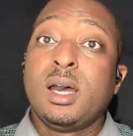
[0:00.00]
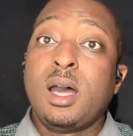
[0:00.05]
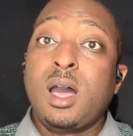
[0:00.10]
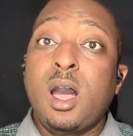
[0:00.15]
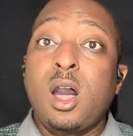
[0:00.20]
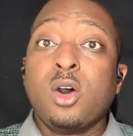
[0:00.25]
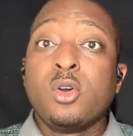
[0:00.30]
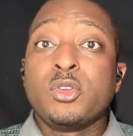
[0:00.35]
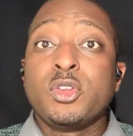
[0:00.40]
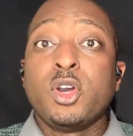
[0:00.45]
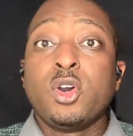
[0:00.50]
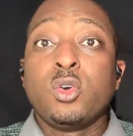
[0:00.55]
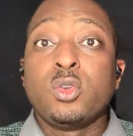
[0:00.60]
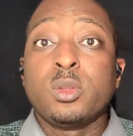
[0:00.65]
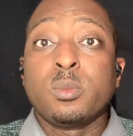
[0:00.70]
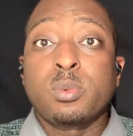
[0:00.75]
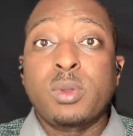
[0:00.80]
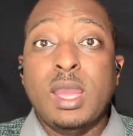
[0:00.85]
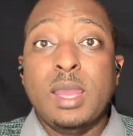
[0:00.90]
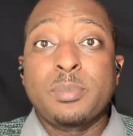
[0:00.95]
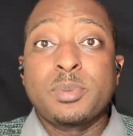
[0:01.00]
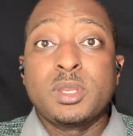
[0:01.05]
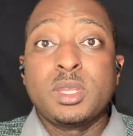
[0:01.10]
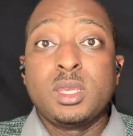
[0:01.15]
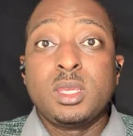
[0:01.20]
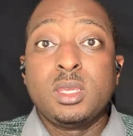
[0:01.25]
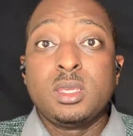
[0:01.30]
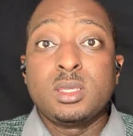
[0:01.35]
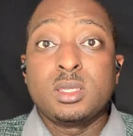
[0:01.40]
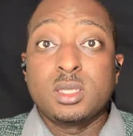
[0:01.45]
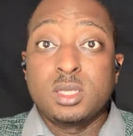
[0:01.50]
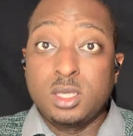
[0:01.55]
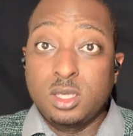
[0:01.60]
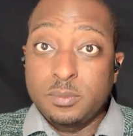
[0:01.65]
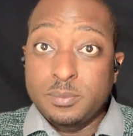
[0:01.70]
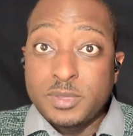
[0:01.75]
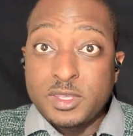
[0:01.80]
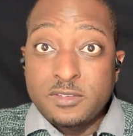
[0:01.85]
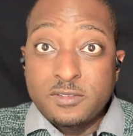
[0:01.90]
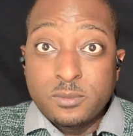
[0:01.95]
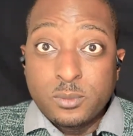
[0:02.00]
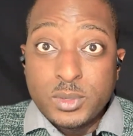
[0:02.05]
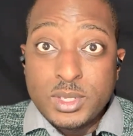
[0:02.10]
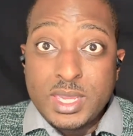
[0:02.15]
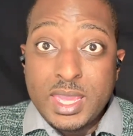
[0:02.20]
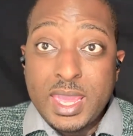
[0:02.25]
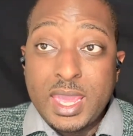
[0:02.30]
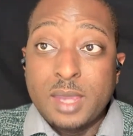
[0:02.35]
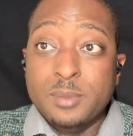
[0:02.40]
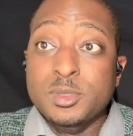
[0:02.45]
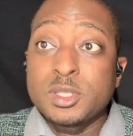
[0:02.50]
although the property could be rehabbed,